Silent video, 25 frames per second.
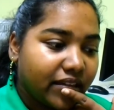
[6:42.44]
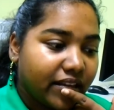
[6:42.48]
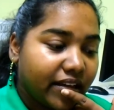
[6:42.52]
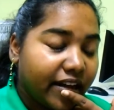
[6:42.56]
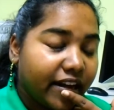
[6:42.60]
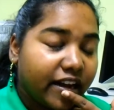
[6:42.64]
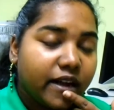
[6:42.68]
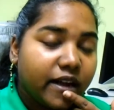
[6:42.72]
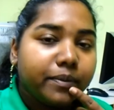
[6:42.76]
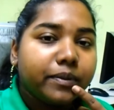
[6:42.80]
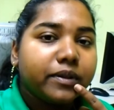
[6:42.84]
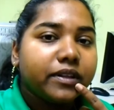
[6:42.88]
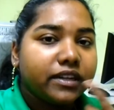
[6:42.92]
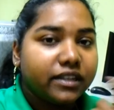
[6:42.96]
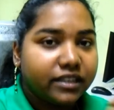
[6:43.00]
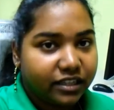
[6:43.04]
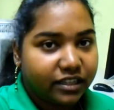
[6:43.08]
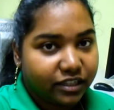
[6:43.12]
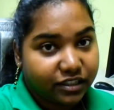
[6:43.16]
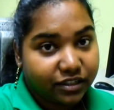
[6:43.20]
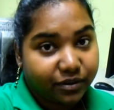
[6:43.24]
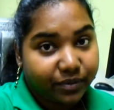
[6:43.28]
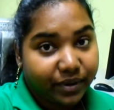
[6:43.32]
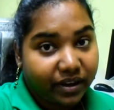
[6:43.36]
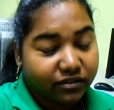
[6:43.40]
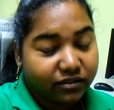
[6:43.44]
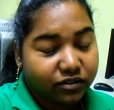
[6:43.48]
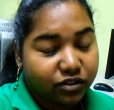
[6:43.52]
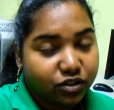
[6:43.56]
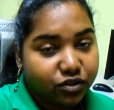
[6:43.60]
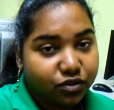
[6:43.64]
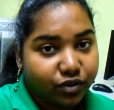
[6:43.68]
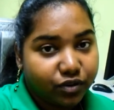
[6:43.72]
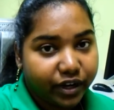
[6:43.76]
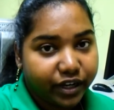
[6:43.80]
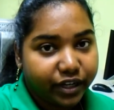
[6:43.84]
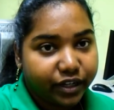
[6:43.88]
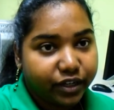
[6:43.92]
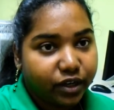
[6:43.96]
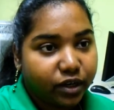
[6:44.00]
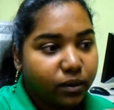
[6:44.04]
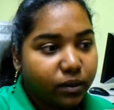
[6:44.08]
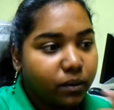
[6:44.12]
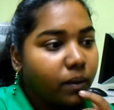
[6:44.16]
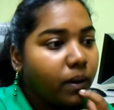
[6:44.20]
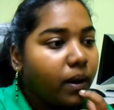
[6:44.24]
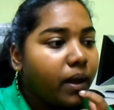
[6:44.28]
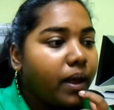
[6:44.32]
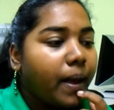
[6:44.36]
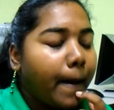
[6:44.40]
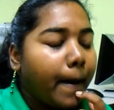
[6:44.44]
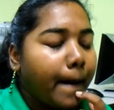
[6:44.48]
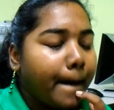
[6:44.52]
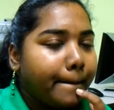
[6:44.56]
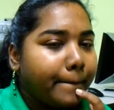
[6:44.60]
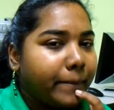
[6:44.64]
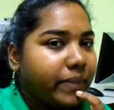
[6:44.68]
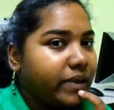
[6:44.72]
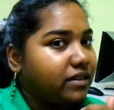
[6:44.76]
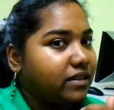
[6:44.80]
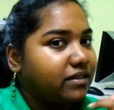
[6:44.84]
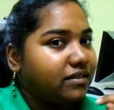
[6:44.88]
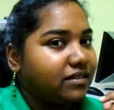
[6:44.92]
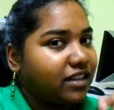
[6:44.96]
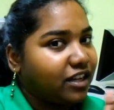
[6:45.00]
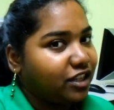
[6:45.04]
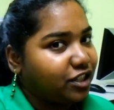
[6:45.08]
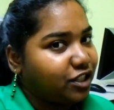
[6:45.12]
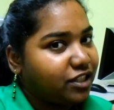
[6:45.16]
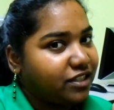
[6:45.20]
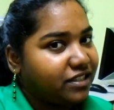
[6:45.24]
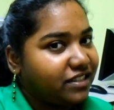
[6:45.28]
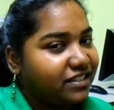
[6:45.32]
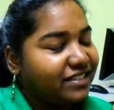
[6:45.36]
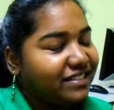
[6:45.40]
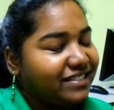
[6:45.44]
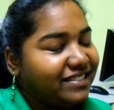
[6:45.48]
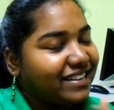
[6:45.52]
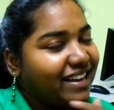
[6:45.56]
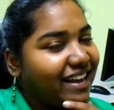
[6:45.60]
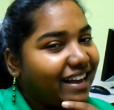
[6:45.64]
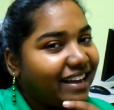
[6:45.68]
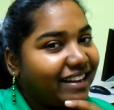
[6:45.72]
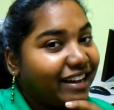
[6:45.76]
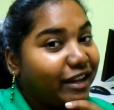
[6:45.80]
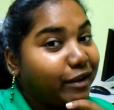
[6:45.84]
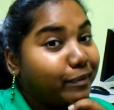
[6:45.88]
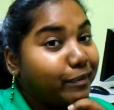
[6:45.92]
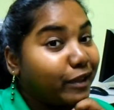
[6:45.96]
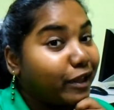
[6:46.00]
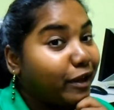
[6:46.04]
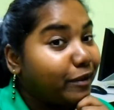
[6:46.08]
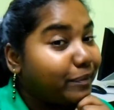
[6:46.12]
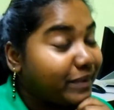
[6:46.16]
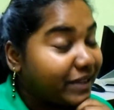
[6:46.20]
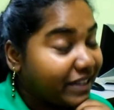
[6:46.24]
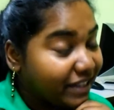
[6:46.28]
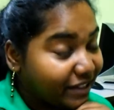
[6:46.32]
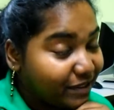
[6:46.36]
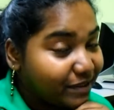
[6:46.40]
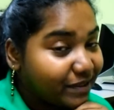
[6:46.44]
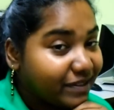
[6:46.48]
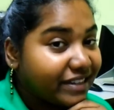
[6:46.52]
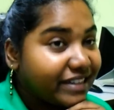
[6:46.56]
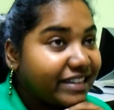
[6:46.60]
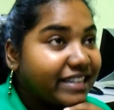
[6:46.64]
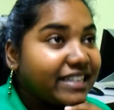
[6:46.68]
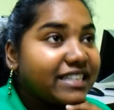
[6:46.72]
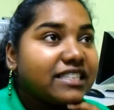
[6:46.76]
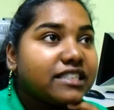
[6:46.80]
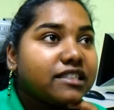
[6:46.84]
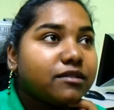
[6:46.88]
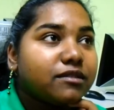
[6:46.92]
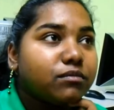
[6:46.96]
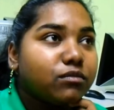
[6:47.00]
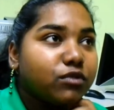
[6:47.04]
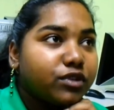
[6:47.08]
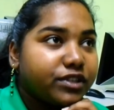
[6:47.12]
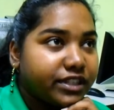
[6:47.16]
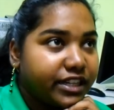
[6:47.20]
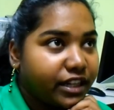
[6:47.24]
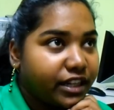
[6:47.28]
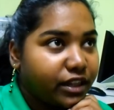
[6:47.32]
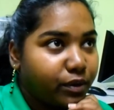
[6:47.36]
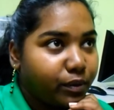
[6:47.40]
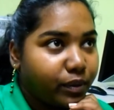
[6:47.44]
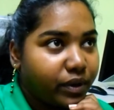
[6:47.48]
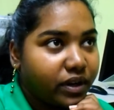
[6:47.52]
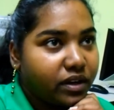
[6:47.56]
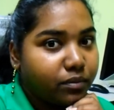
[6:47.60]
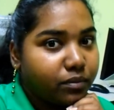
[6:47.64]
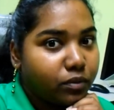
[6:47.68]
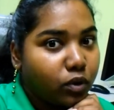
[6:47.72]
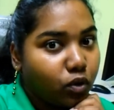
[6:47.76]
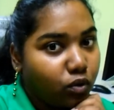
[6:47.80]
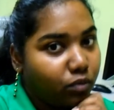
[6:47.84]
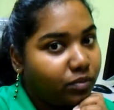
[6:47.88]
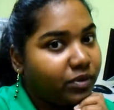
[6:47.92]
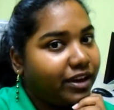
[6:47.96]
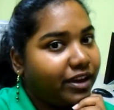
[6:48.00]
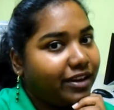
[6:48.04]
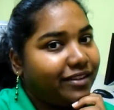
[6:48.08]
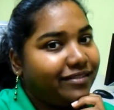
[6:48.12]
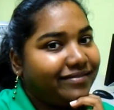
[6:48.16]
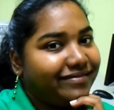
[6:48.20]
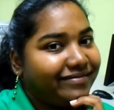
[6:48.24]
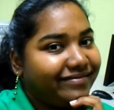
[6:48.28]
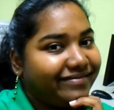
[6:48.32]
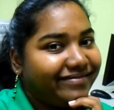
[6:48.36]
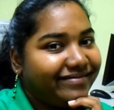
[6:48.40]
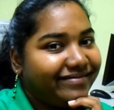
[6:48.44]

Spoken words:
a couple other things that we have to do right now, but that's just it, and I will update you guys most likely when I'm home again.